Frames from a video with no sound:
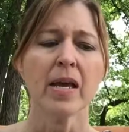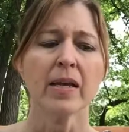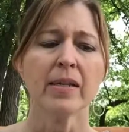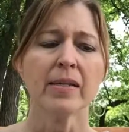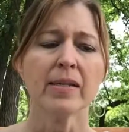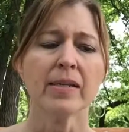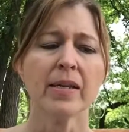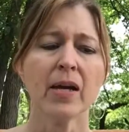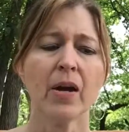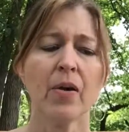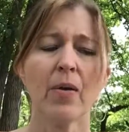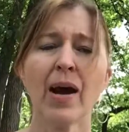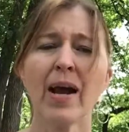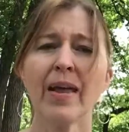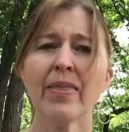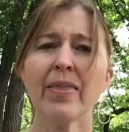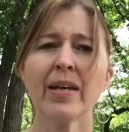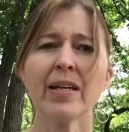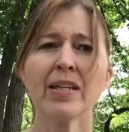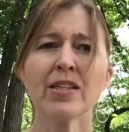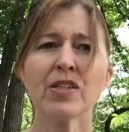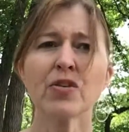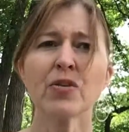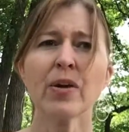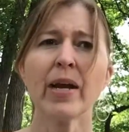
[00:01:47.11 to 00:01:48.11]
So I
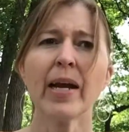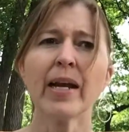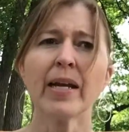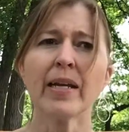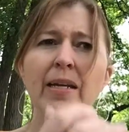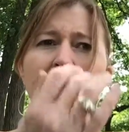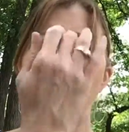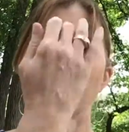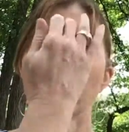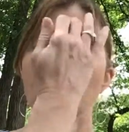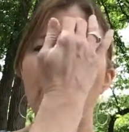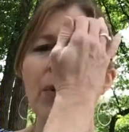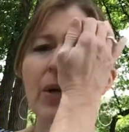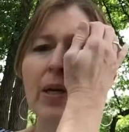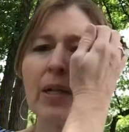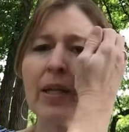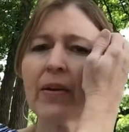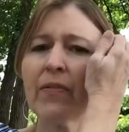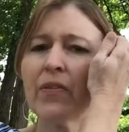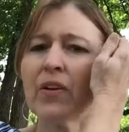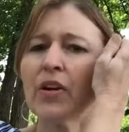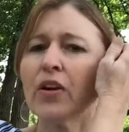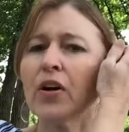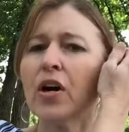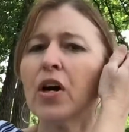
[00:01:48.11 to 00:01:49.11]
think it's great if you want to
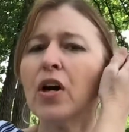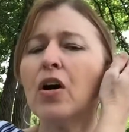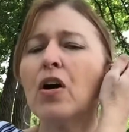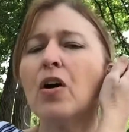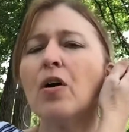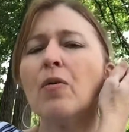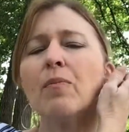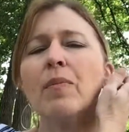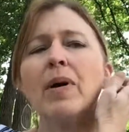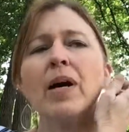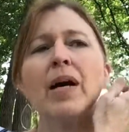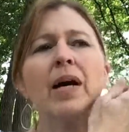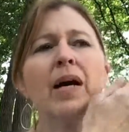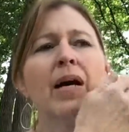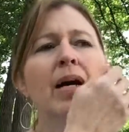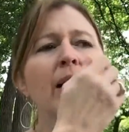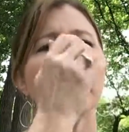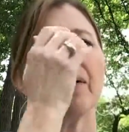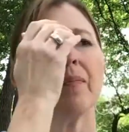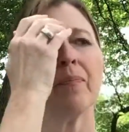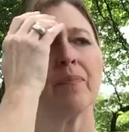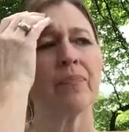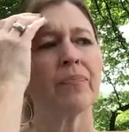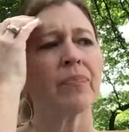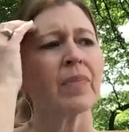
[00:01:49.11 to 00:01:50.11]
live in your
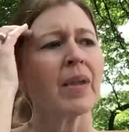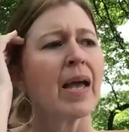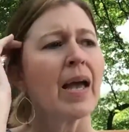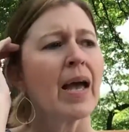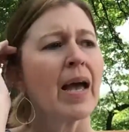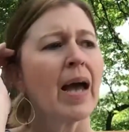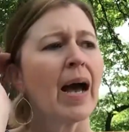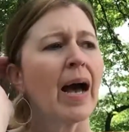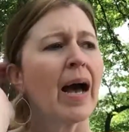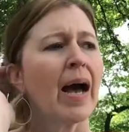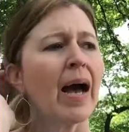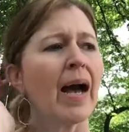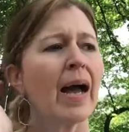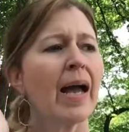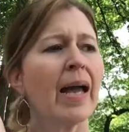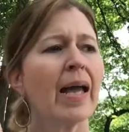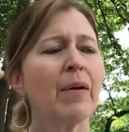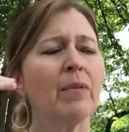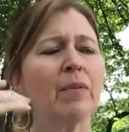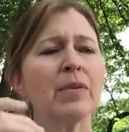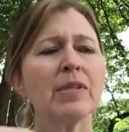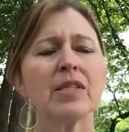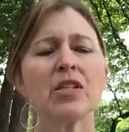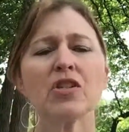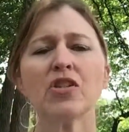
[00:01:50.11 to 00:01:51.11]
home.
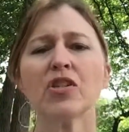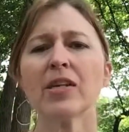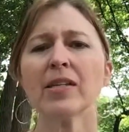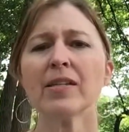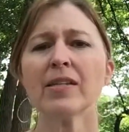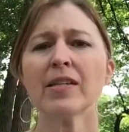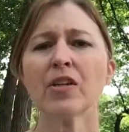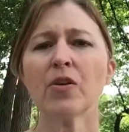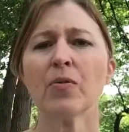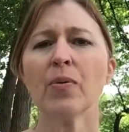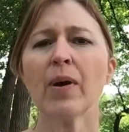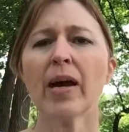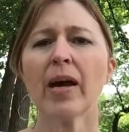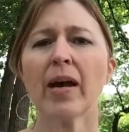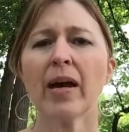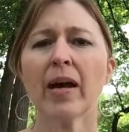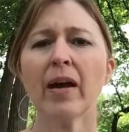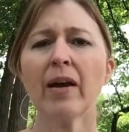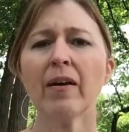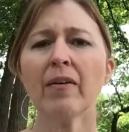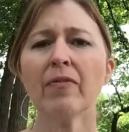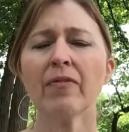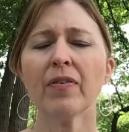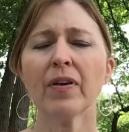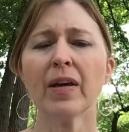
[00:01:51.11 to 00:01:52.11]
I would suggest that you
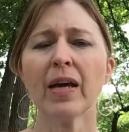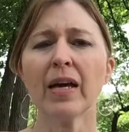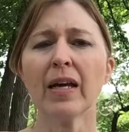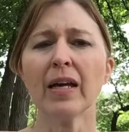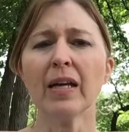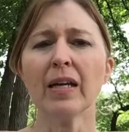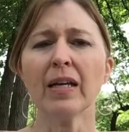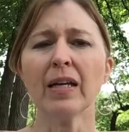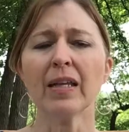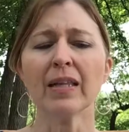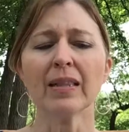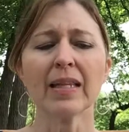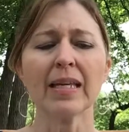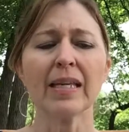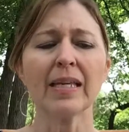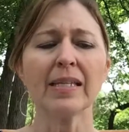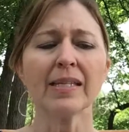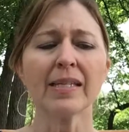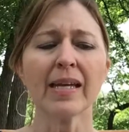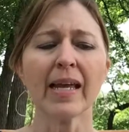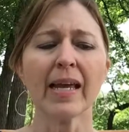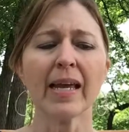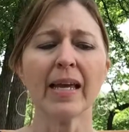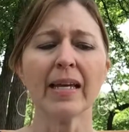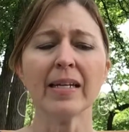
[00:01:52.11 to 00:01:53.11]
have at
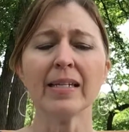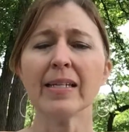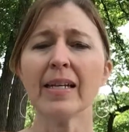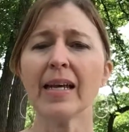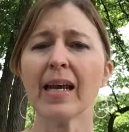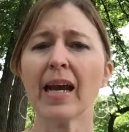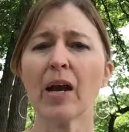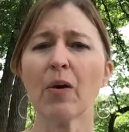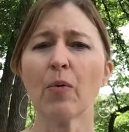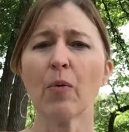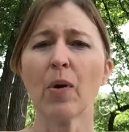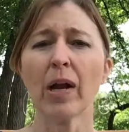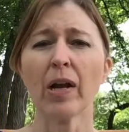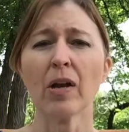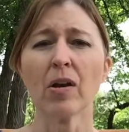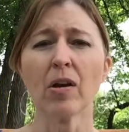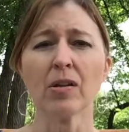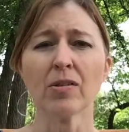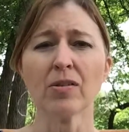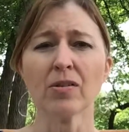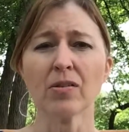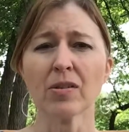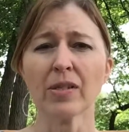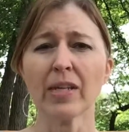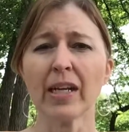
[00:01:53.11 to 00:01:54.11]
least a DIY
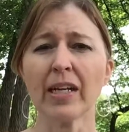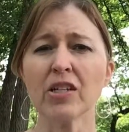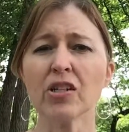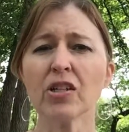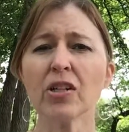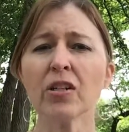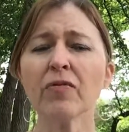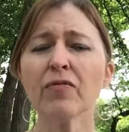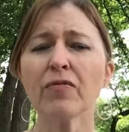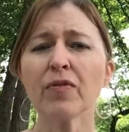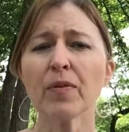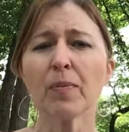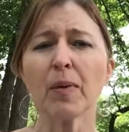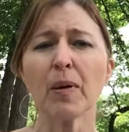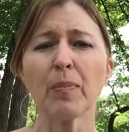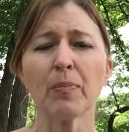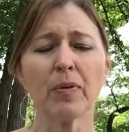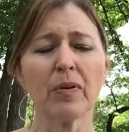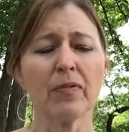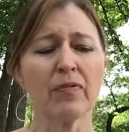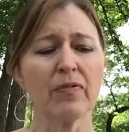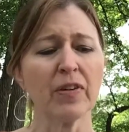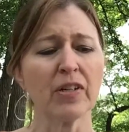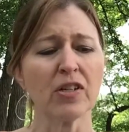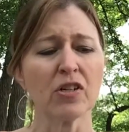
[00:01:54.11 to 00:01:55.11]
consultation from a
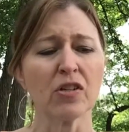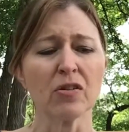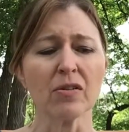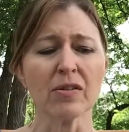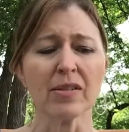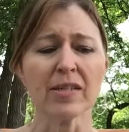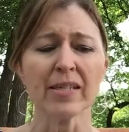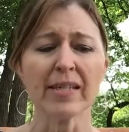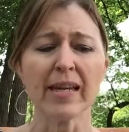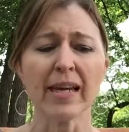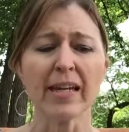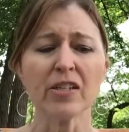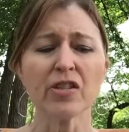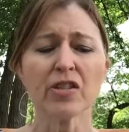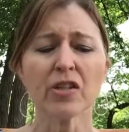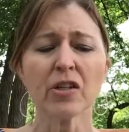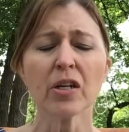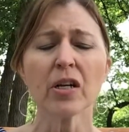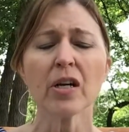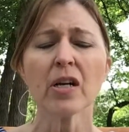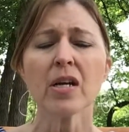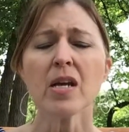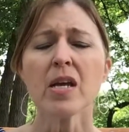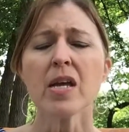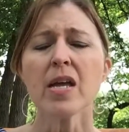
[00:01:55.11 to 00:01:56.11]
professional
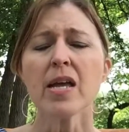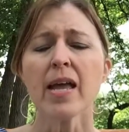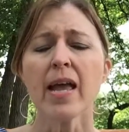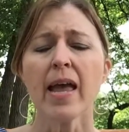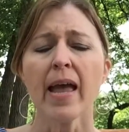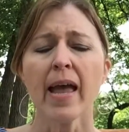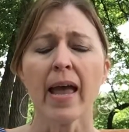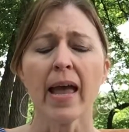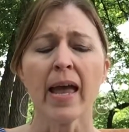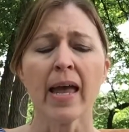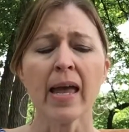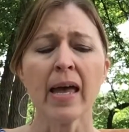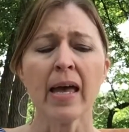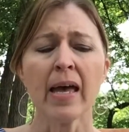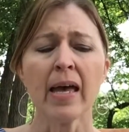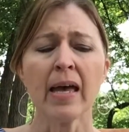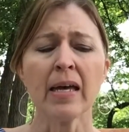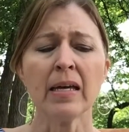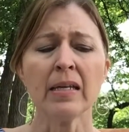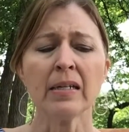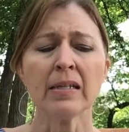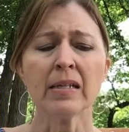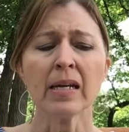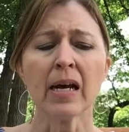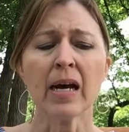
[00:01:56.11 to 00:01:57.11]
stager,
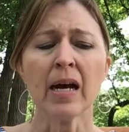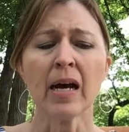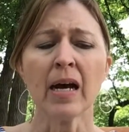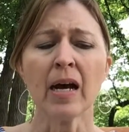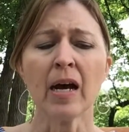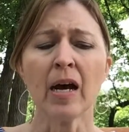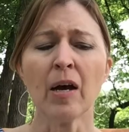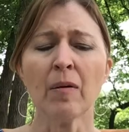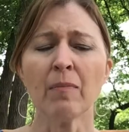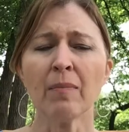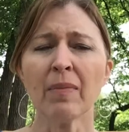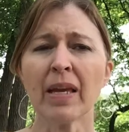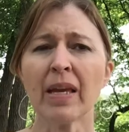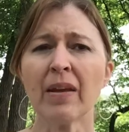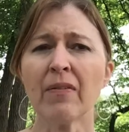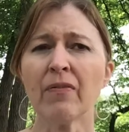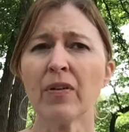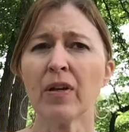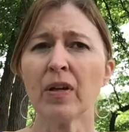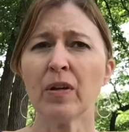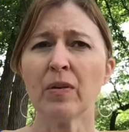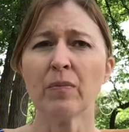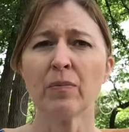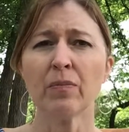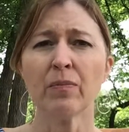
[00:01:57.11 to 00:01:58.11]
and
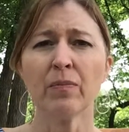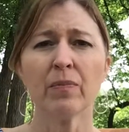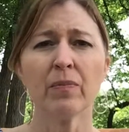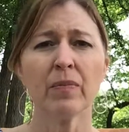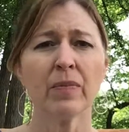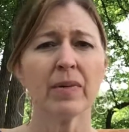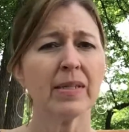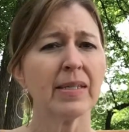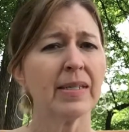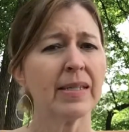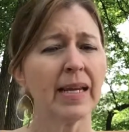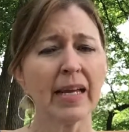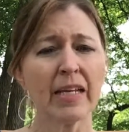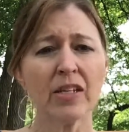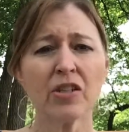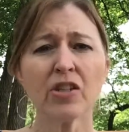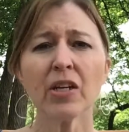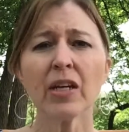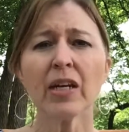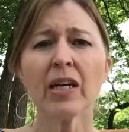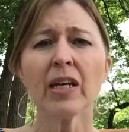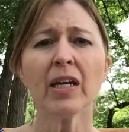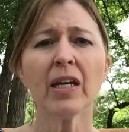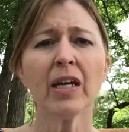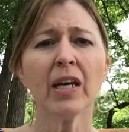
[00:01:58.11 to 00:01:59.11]
even
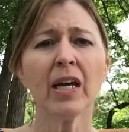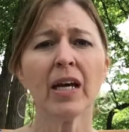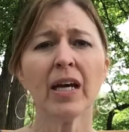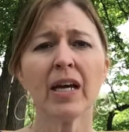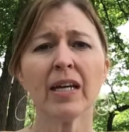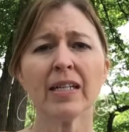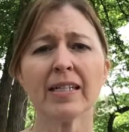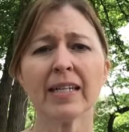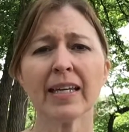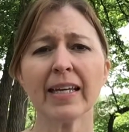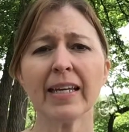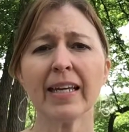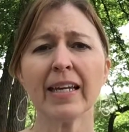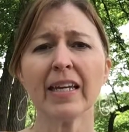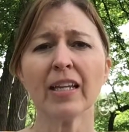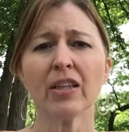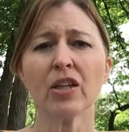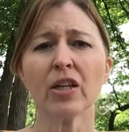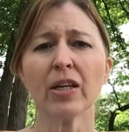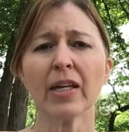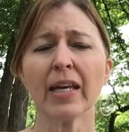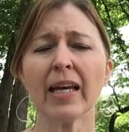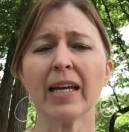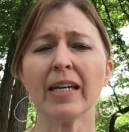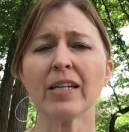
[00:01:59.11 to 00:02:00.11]
staging to get it
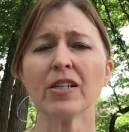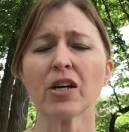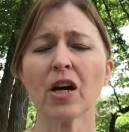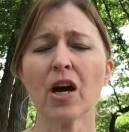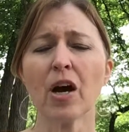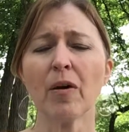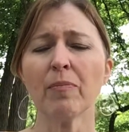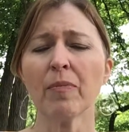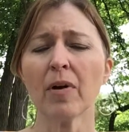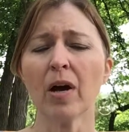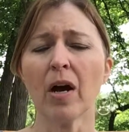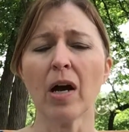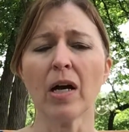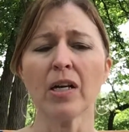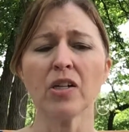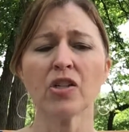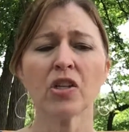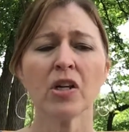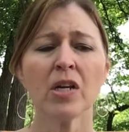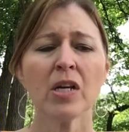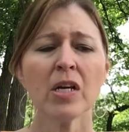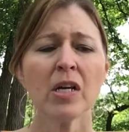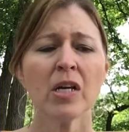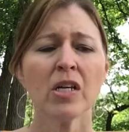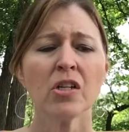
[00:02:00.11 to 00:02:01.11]
looking
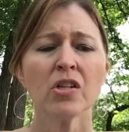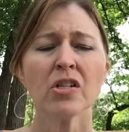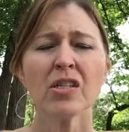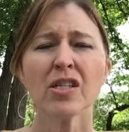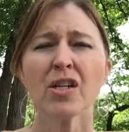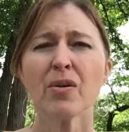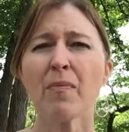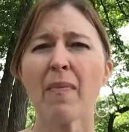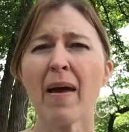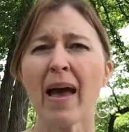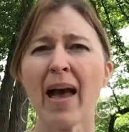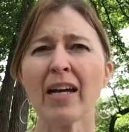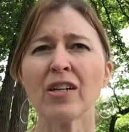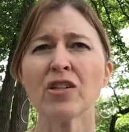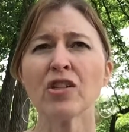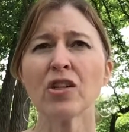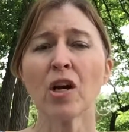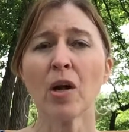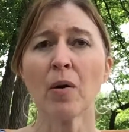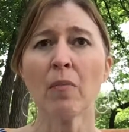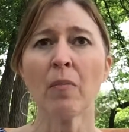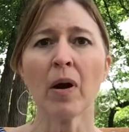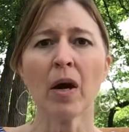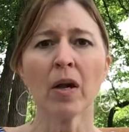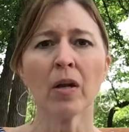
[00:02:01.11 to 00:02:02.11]
top-notch. Just
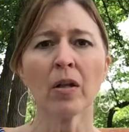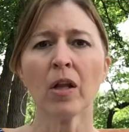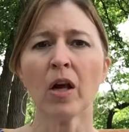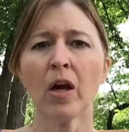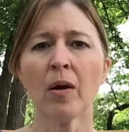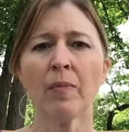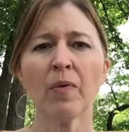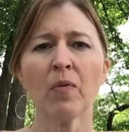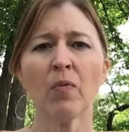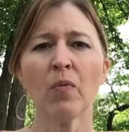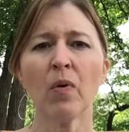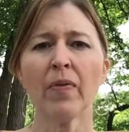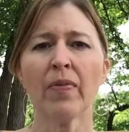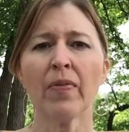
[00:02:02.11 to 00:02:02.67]
imagine a model home and